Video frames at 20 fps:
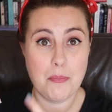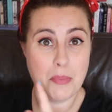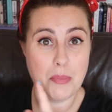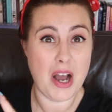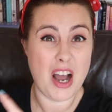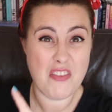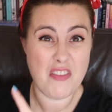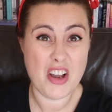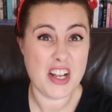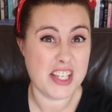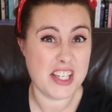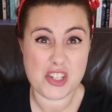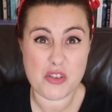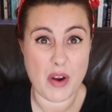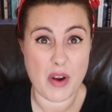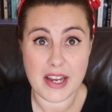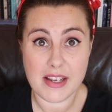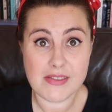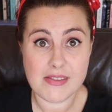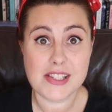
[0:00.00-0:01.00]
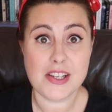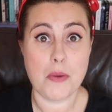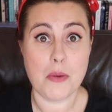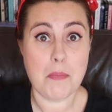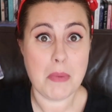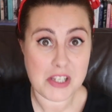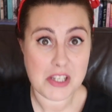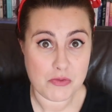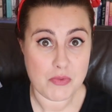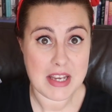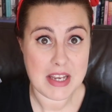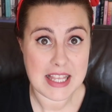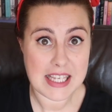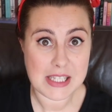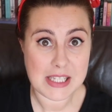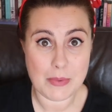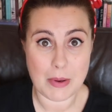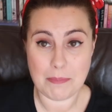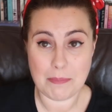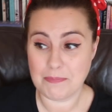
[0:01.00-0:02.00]
But I've heard it's great, so must read
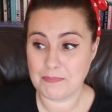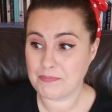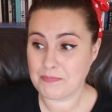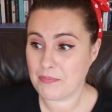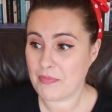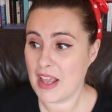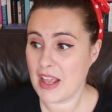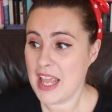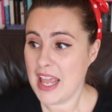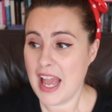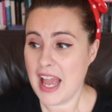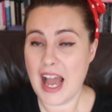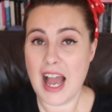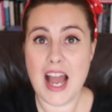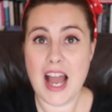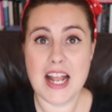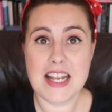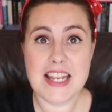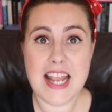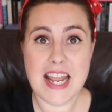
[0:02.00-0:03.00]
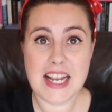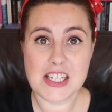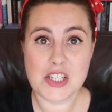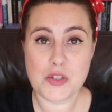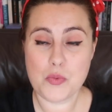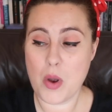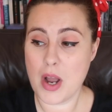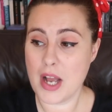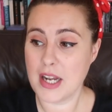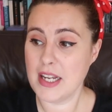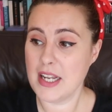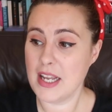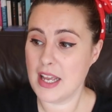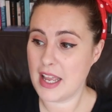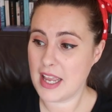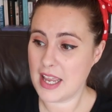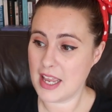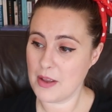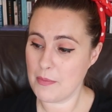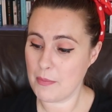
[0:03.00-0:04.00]
this one. Next one
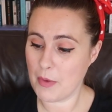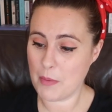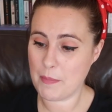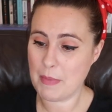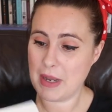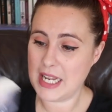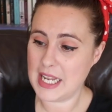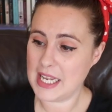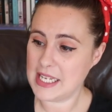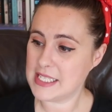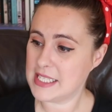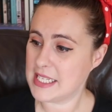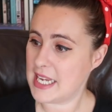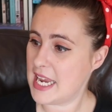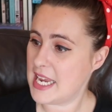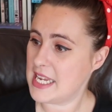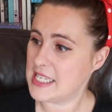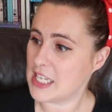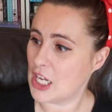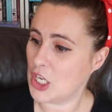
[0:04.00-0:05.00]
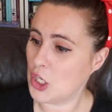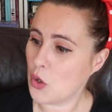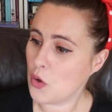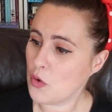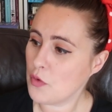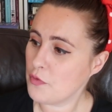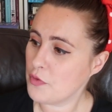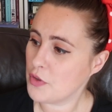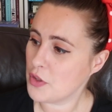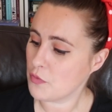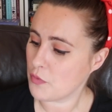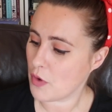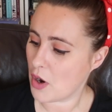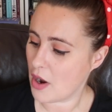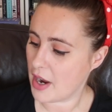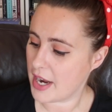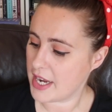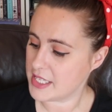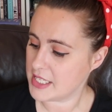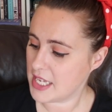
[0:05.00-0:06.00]
on my list is Along for the
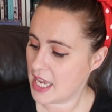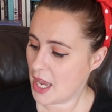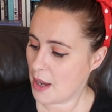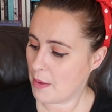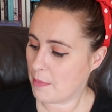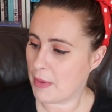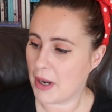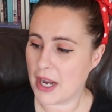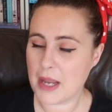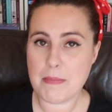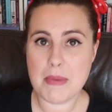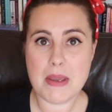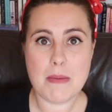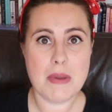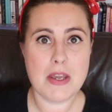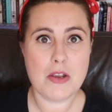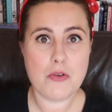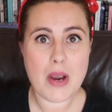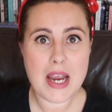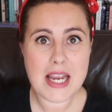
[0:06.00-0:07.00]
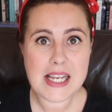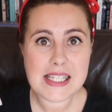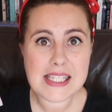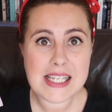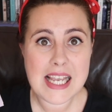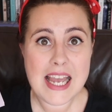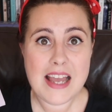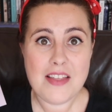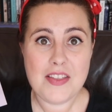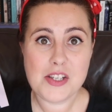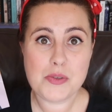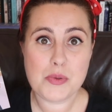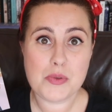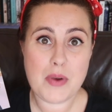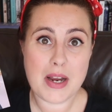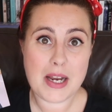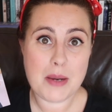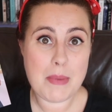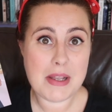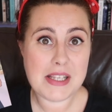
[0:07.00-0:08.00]
Ride by Mimi Grace. This was
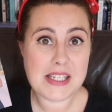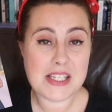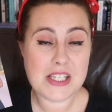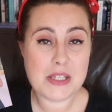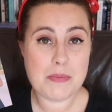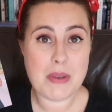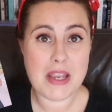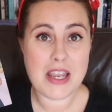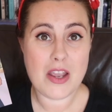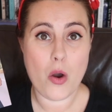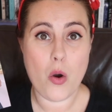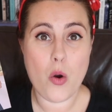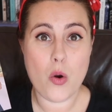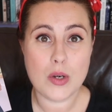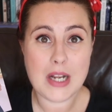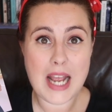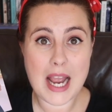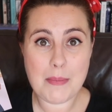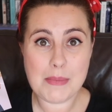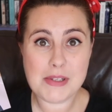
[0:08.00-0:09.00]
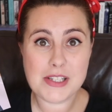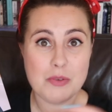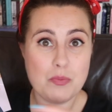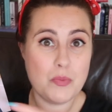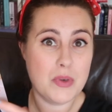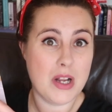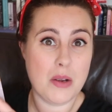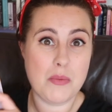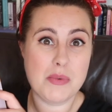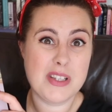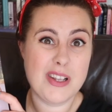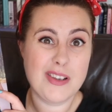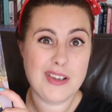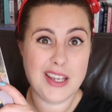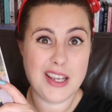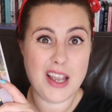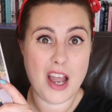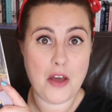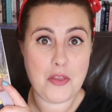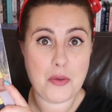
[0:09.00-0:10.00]
recommended to me on Amazon when I was
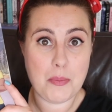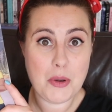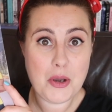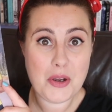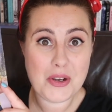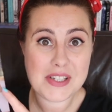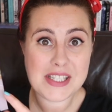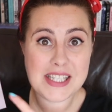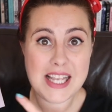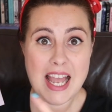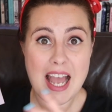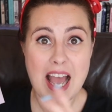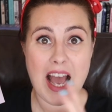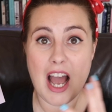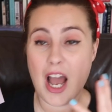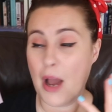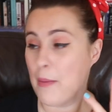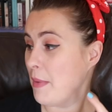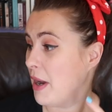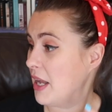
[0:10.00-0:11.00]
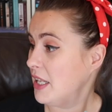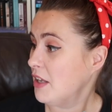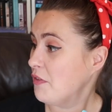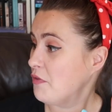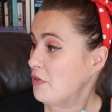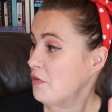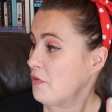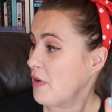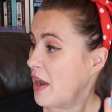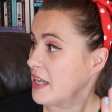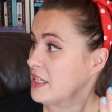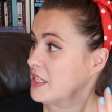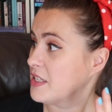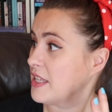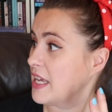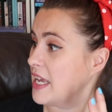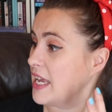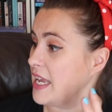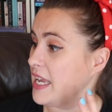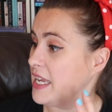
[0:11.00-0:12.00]
looking at other books. I love the fact
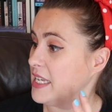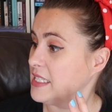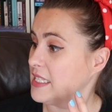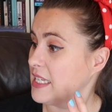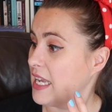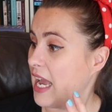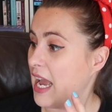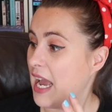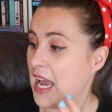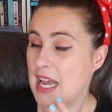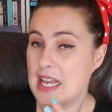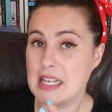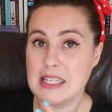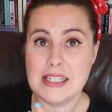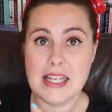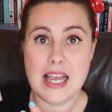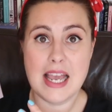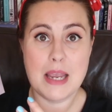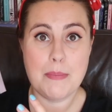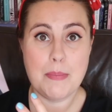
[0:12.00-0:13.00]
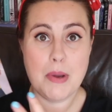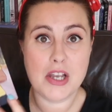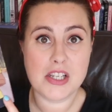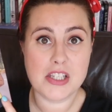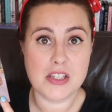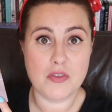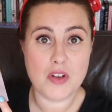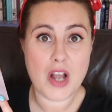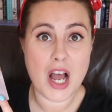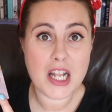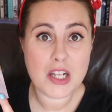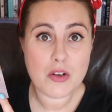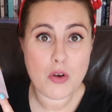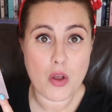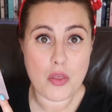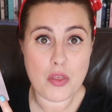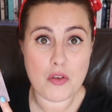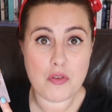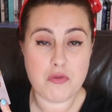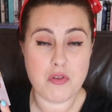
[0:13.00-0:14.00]
that it has a person of colour
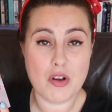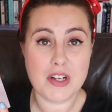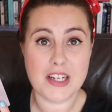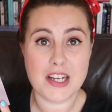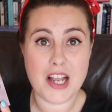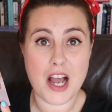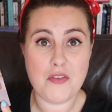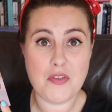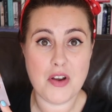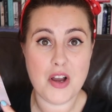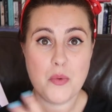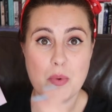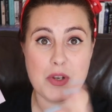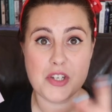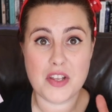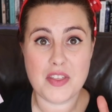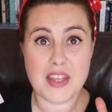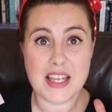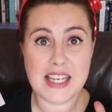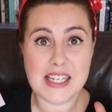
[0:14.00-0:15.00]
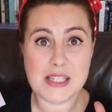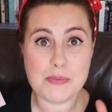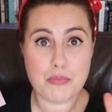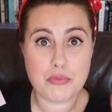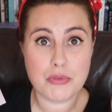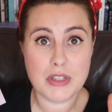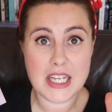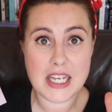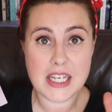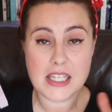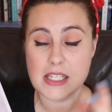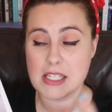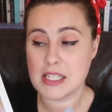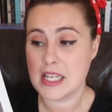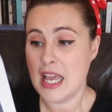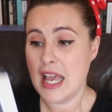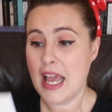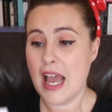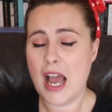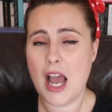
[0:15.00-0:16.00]
on the front cover, which I think is brilliant.
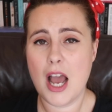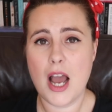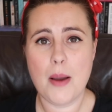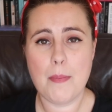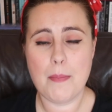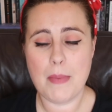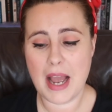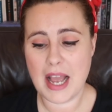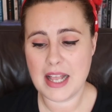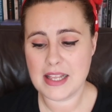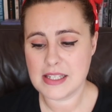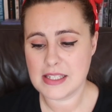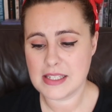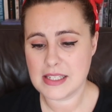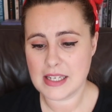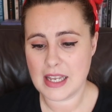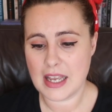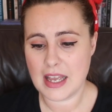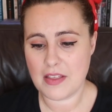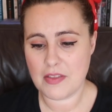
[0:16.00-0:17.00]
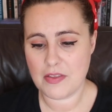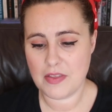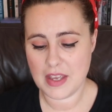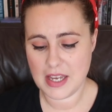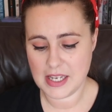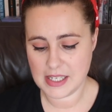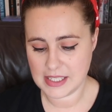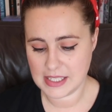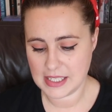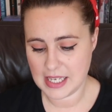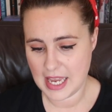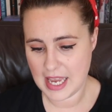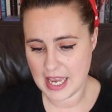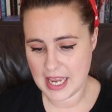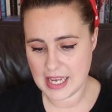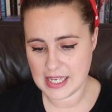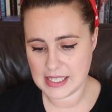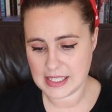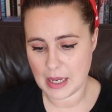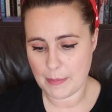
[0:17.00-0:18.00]
And this
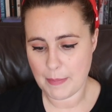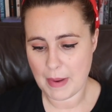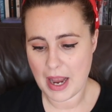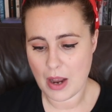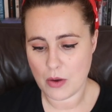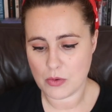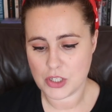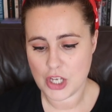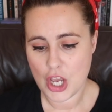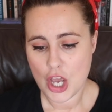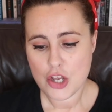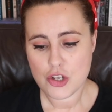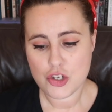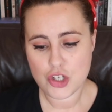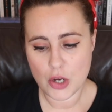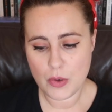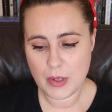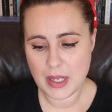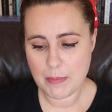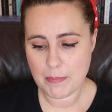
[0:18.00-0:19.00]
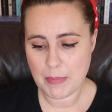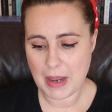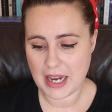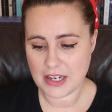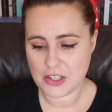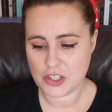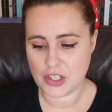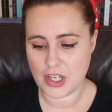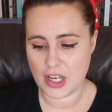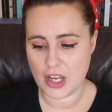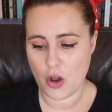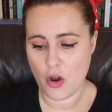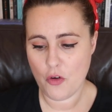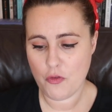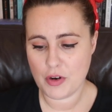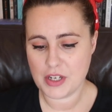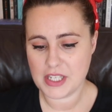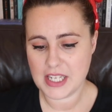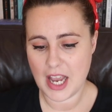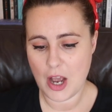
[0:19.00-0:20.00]
is about Jolene Baxter
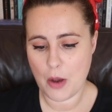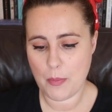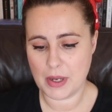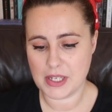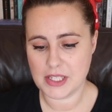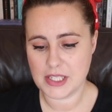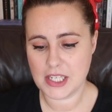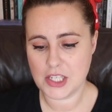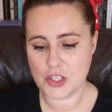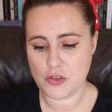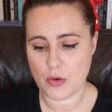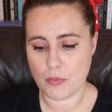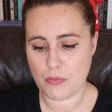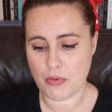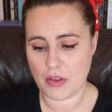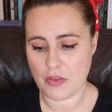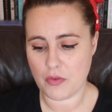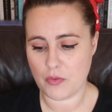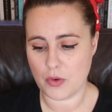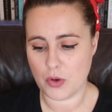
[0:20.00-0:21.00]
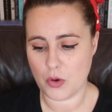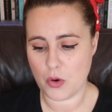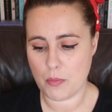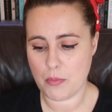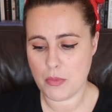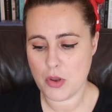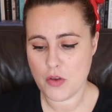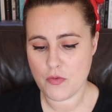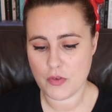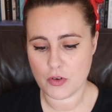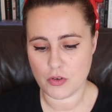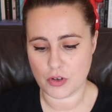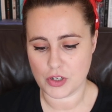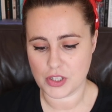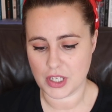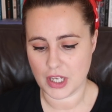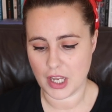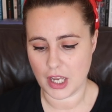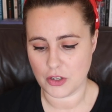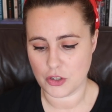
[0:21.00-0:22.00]
offering to help her sister and brother-in-law move
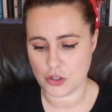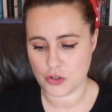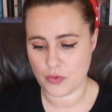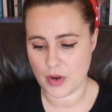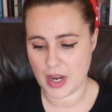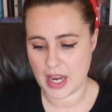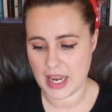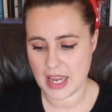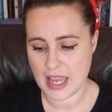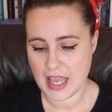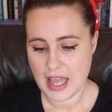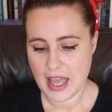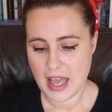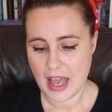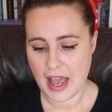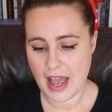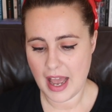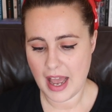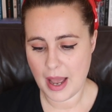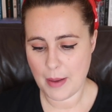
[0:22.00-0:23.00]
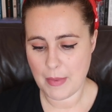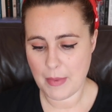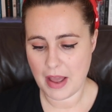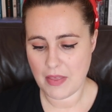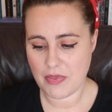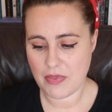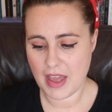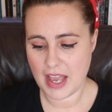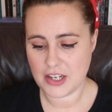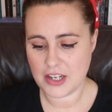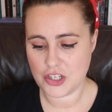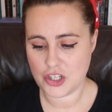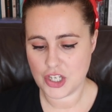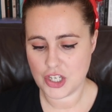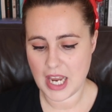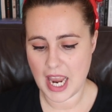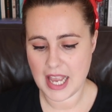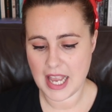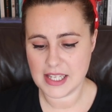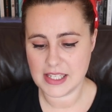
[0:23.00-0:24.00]
across the country. And then
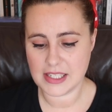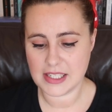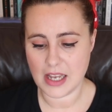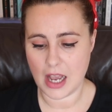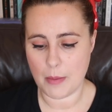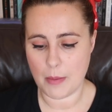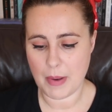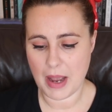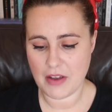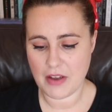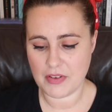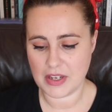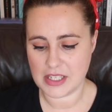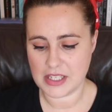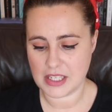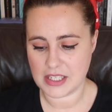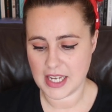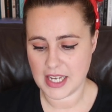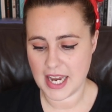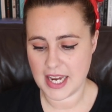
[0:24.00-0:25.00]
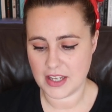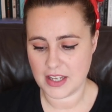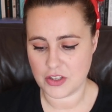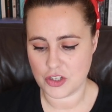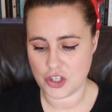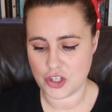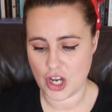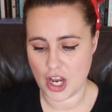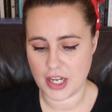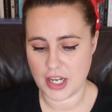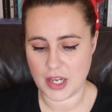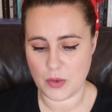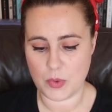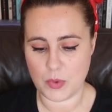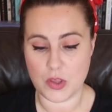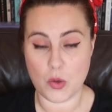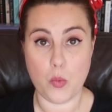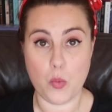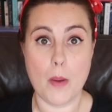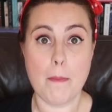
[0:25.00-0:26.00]
she ends up having to take the journey
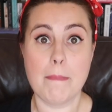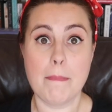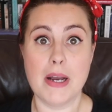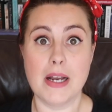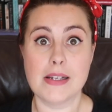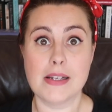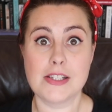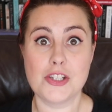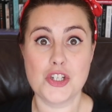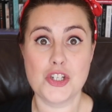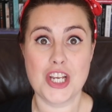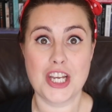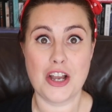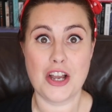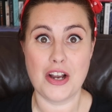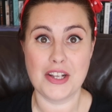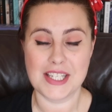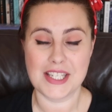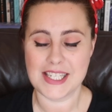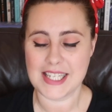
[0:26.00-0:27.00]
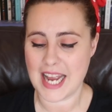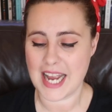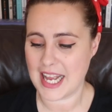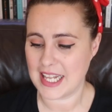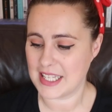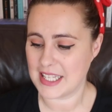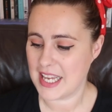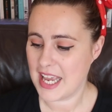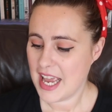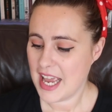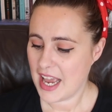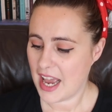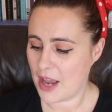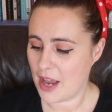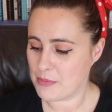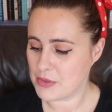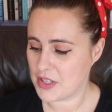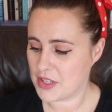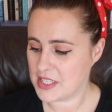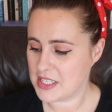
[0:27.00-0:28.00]
with the one person she can't stand.
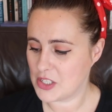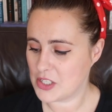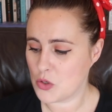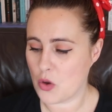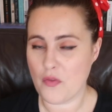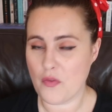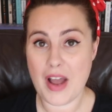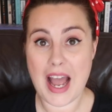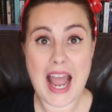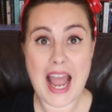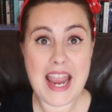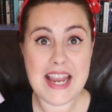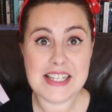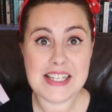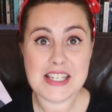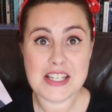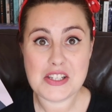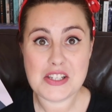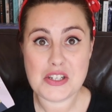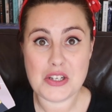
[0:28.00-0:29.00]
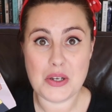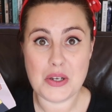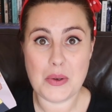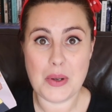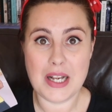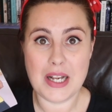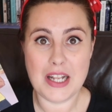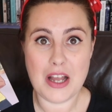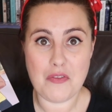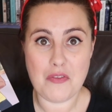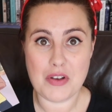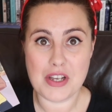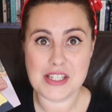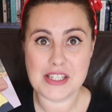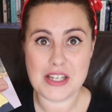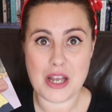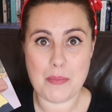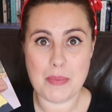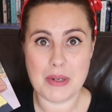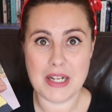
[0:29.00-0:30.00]
So this is sort of a hate to
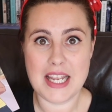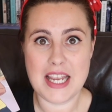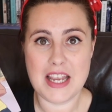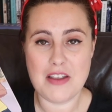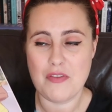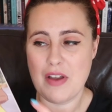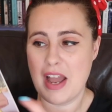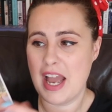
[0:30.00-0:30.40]
lovers, I believe.